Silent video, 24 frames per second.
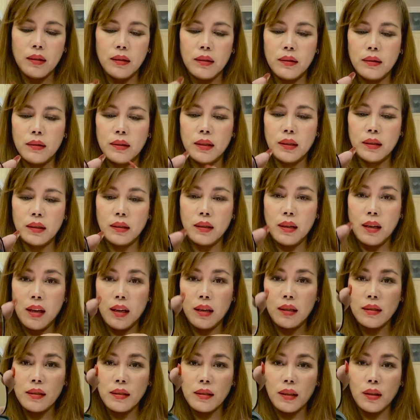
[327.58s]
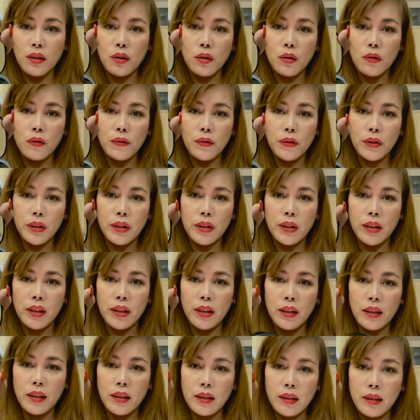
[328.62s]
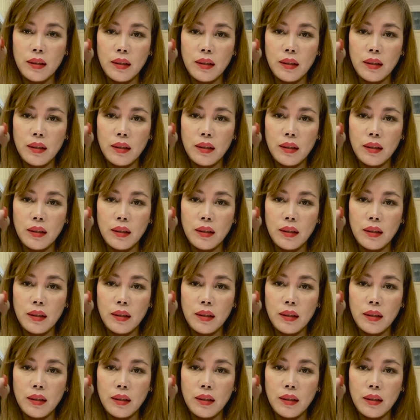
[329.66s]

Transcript: It has a cover,